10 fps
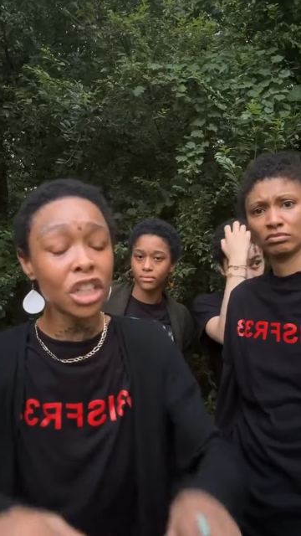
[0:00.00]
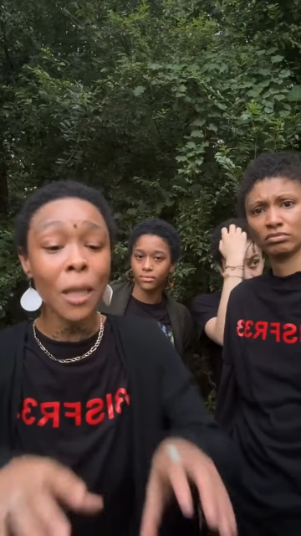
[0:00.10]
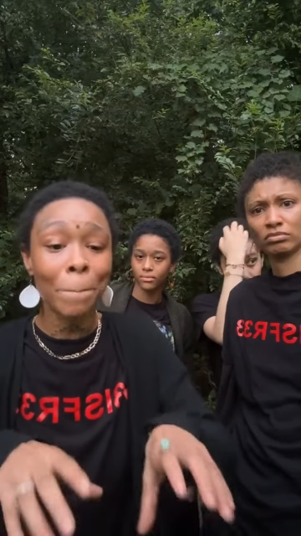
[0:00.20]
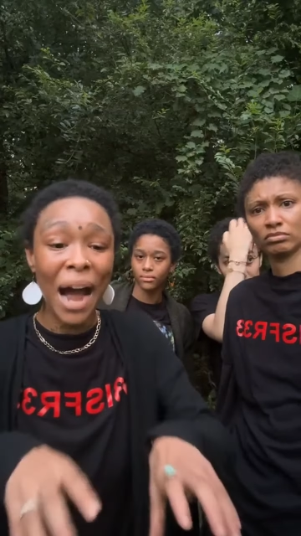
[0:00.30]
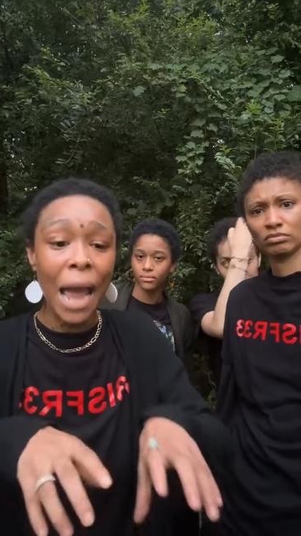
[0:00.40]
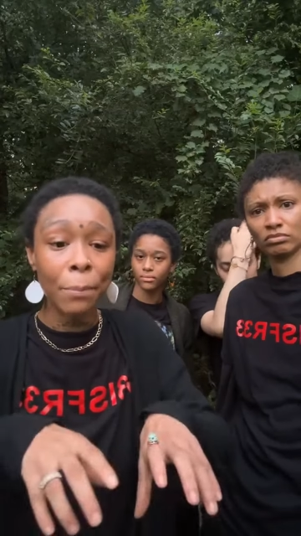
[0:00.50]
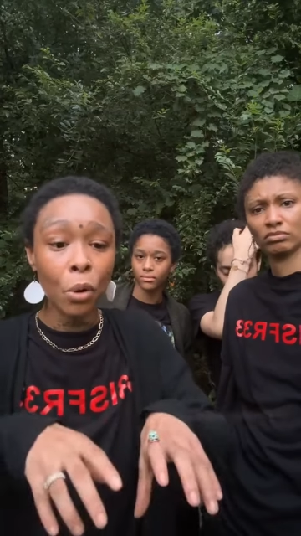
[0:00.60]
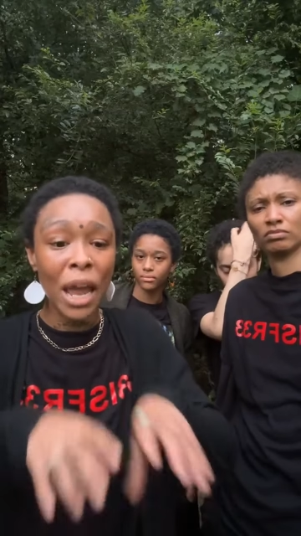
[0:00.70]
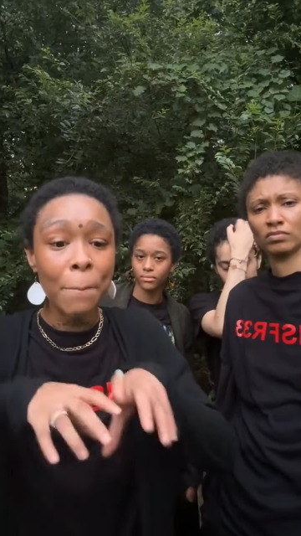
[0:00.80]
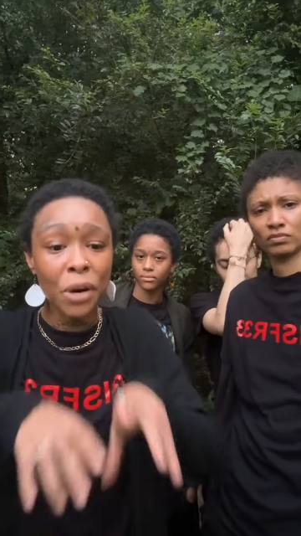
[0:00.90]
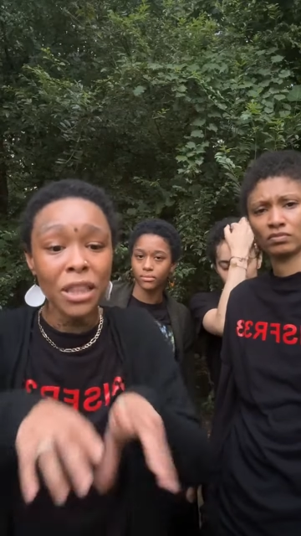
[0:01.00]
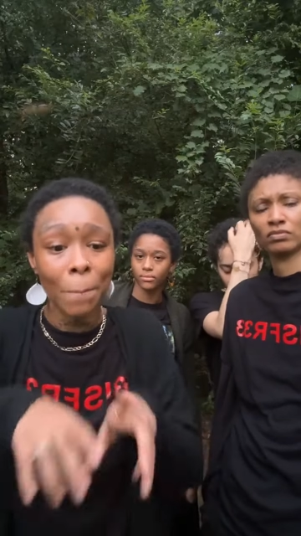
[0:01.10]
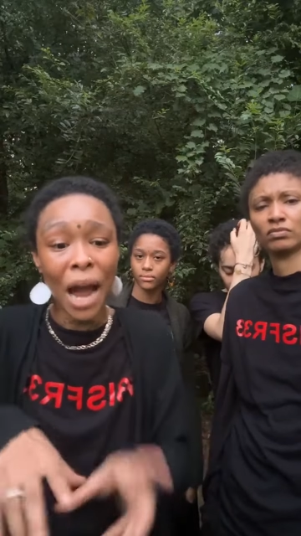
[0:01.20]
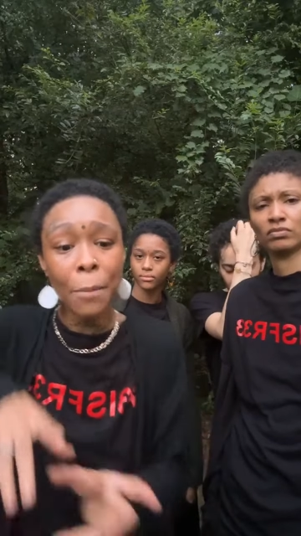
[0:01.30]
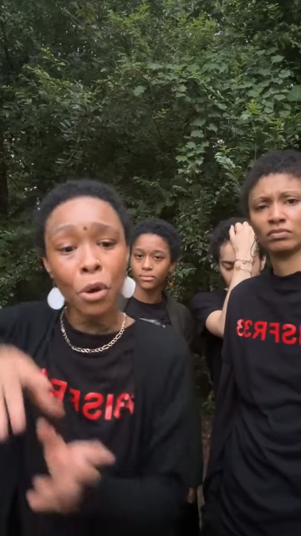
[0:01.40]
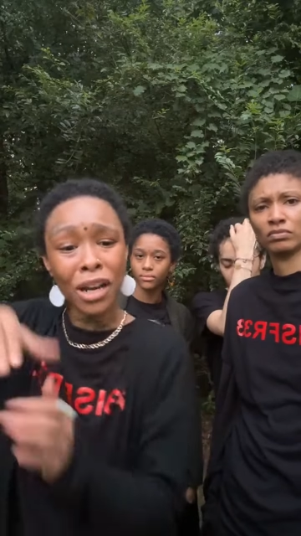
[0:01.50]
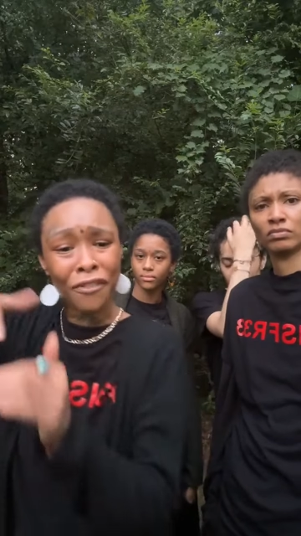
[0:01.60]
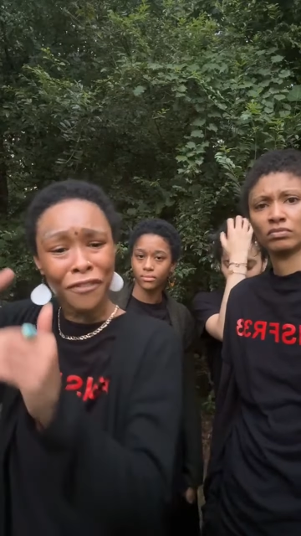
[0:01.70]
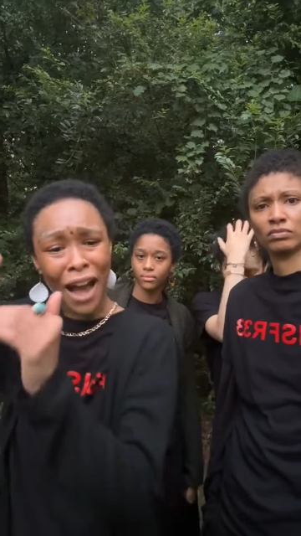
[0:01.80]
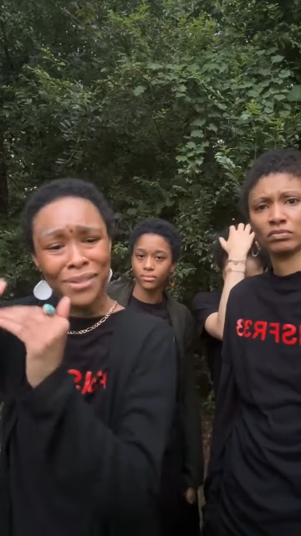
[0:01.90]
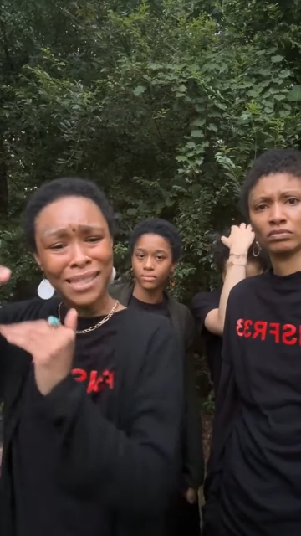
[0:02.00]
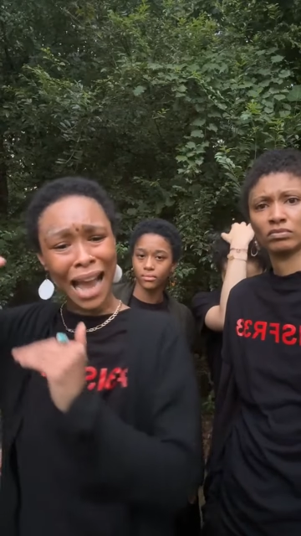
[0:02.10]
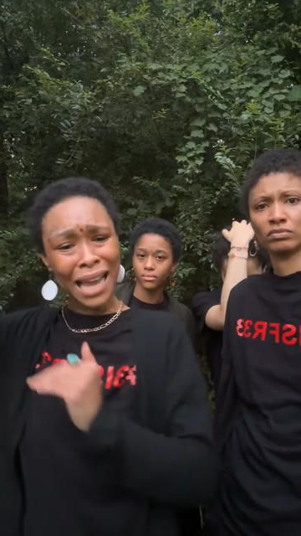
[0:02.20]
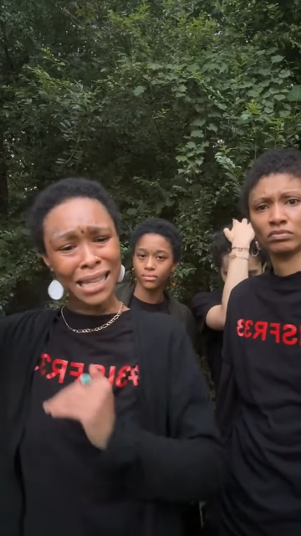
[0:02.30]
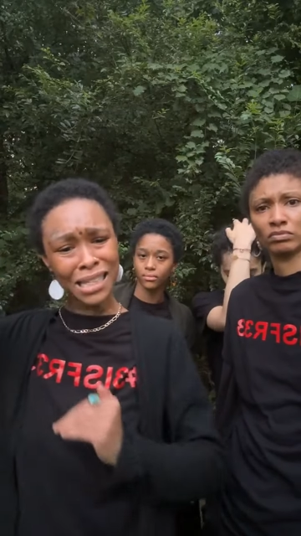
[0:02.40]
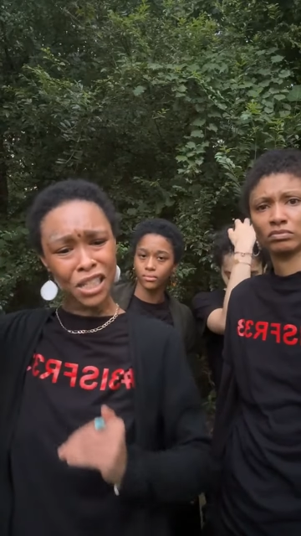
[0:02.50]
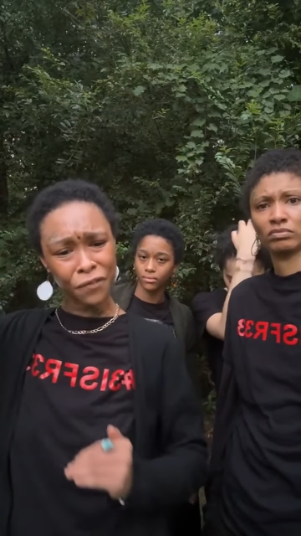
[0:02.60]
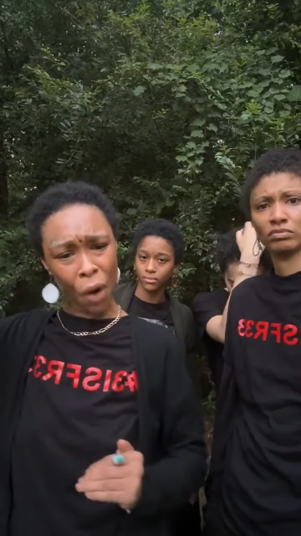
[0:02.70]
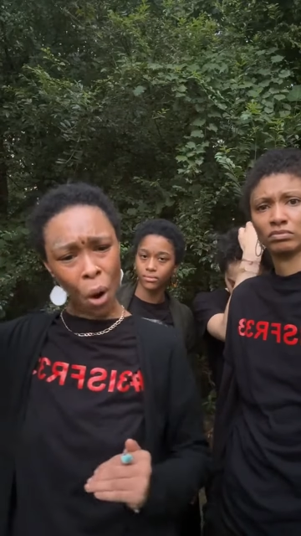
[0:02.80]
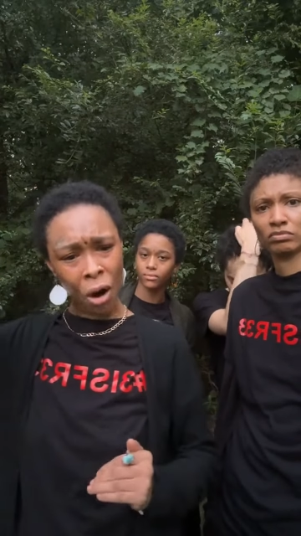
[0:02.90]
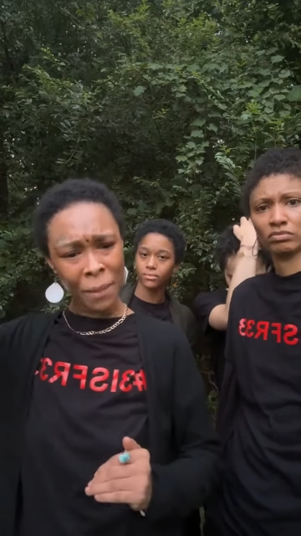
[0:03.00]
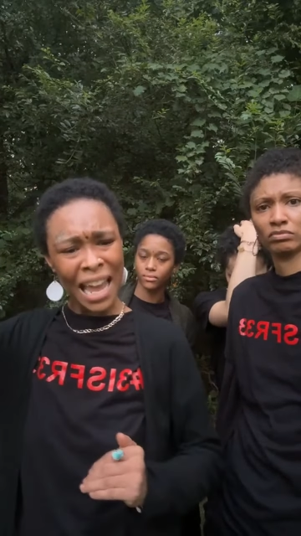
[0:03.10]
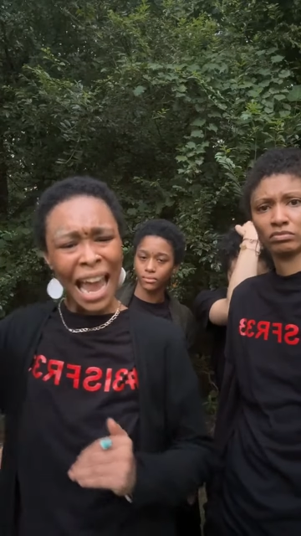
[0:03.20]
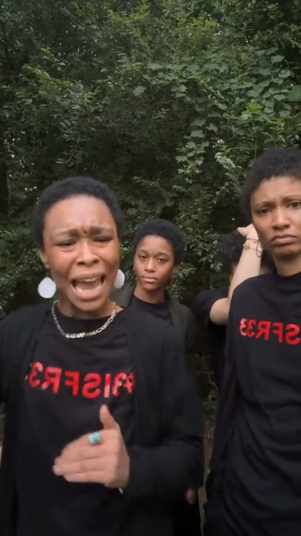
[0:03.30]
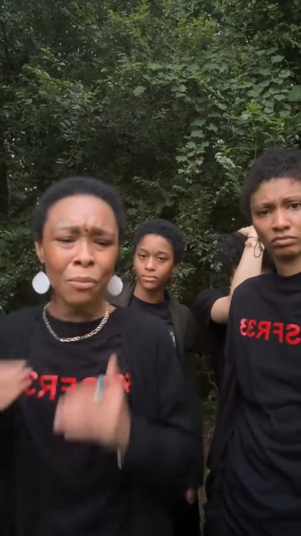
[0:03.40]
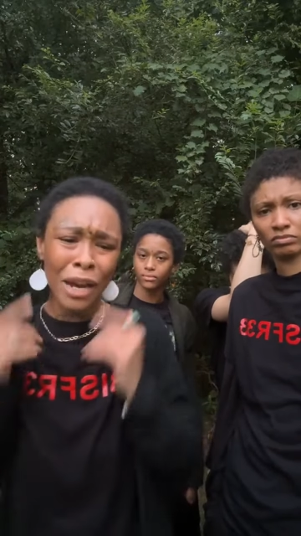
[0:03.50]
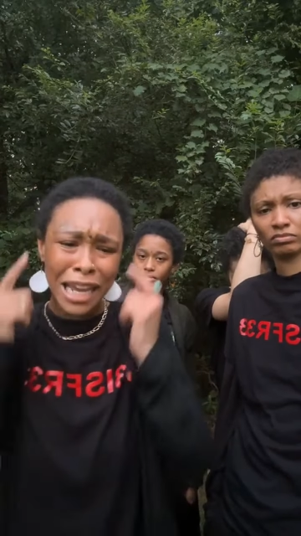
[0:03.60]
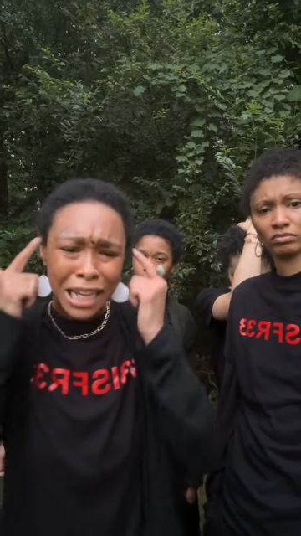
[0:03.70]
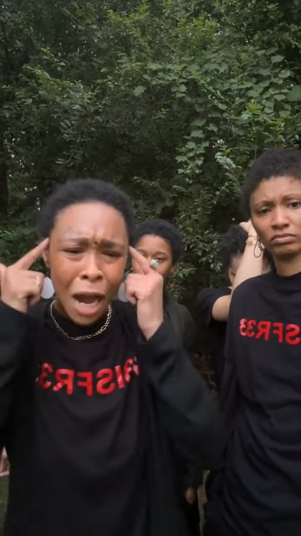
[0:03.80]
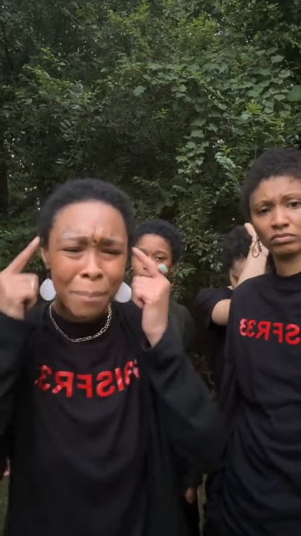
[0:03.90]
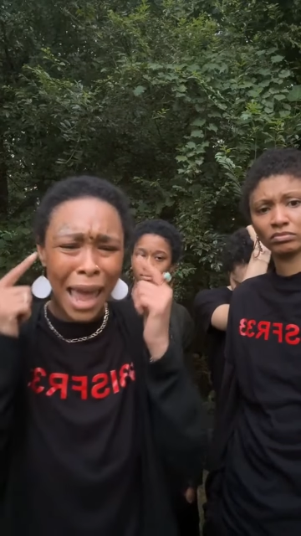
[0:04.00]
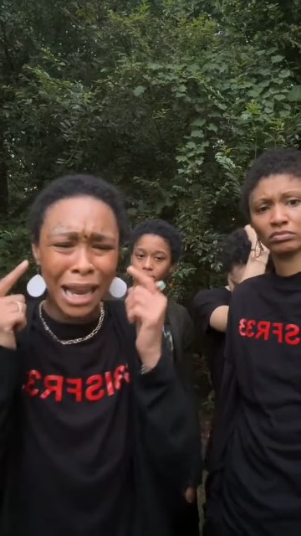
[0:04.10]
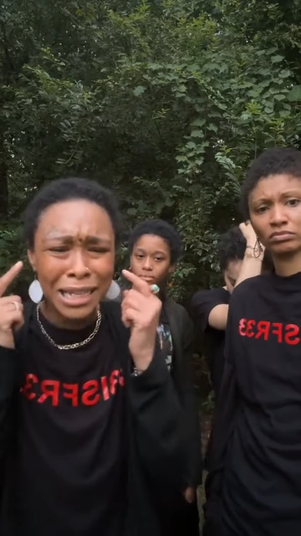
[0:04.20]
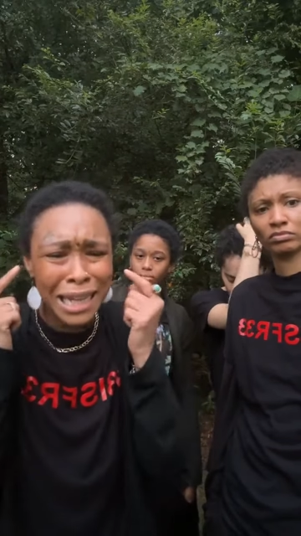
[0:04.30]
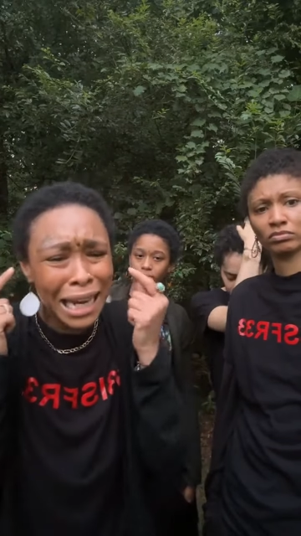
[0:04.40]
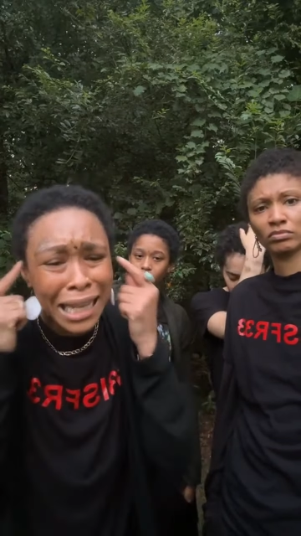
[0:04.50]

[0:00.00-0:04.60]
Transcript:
Speaker 1: took the Bible and put the Bible in the five sciences form. And when he come back, the